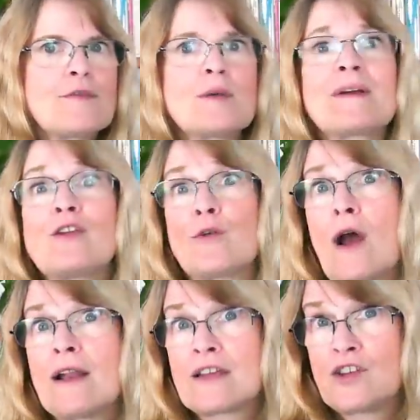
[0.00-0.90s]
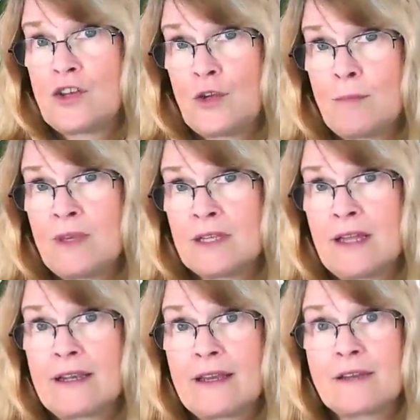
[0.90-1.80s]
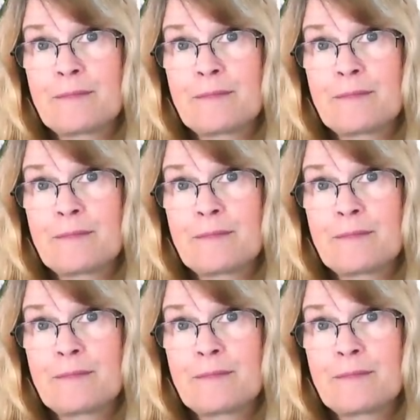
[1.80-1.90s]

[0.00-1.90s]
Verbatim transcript: but you're not accumulating.